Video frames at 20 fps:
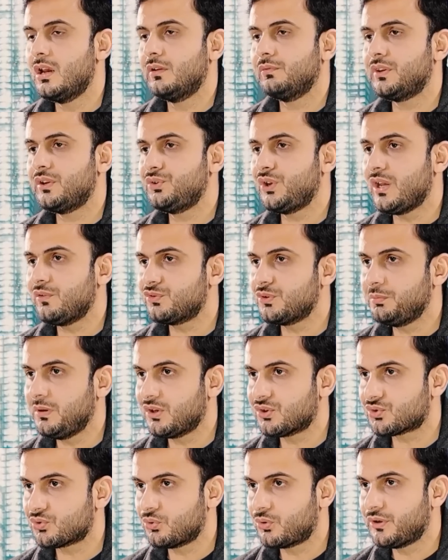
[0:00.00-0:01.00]
Then you have to make
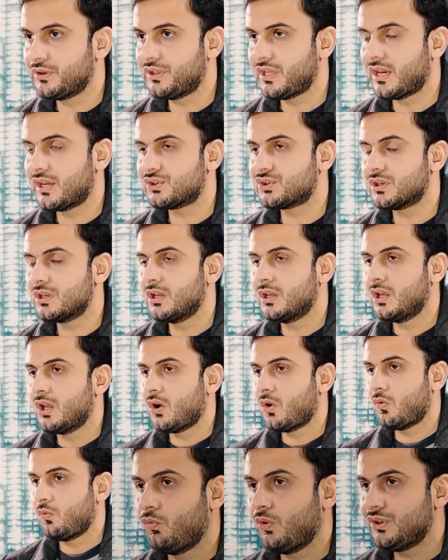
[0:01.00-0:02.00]
sure that
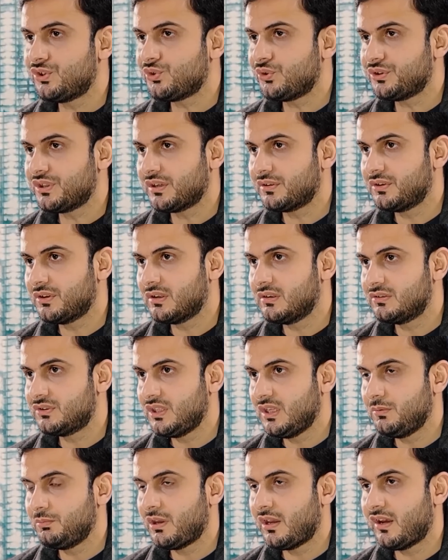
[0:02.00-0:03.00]
what your technical
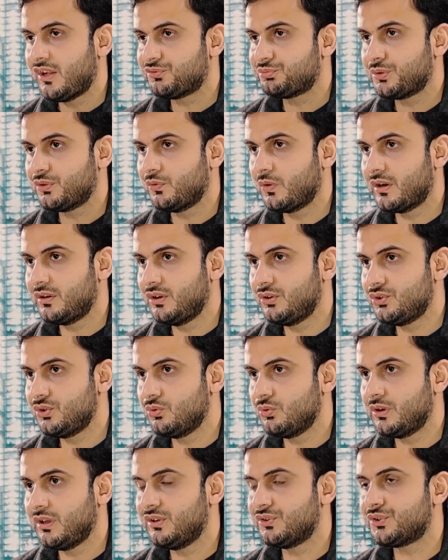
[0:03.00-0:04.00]
team has provided
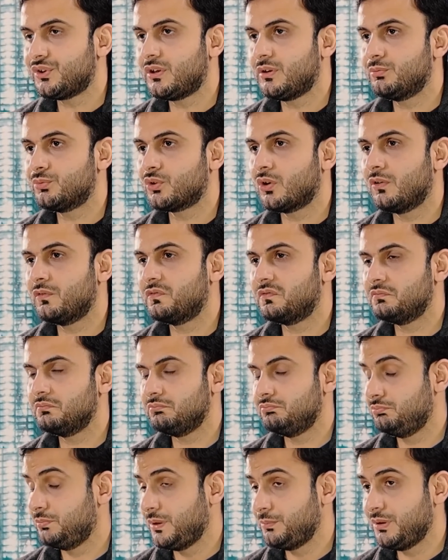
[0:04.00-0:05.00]
you in terms of
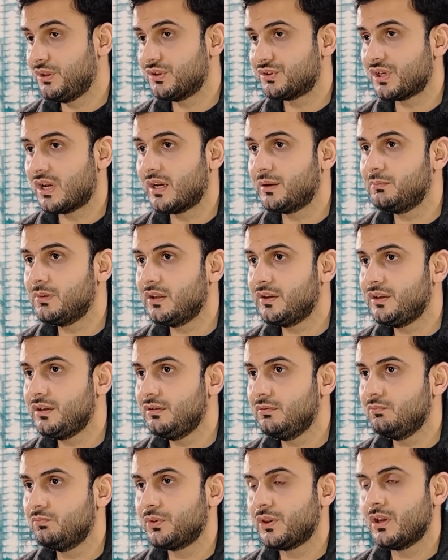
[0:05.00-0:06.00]
maybe the
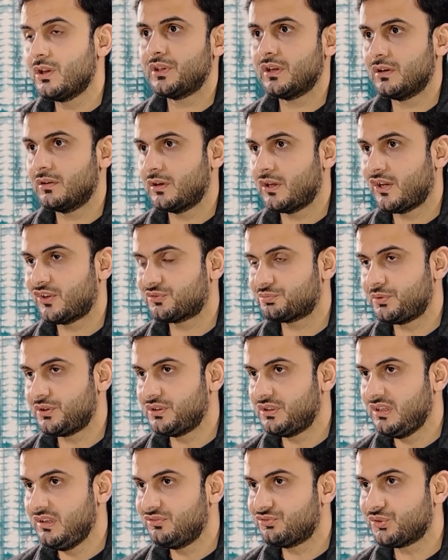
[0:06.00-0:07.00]
timeline, the
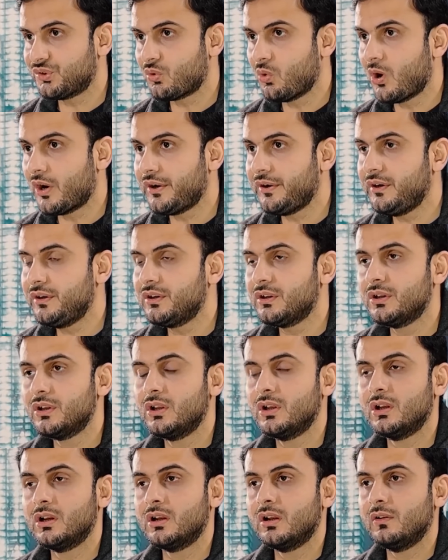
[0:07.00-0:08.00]
expertise required,
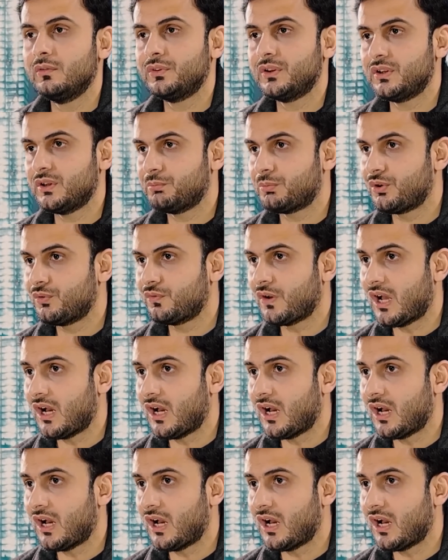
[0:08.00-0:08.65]
the number of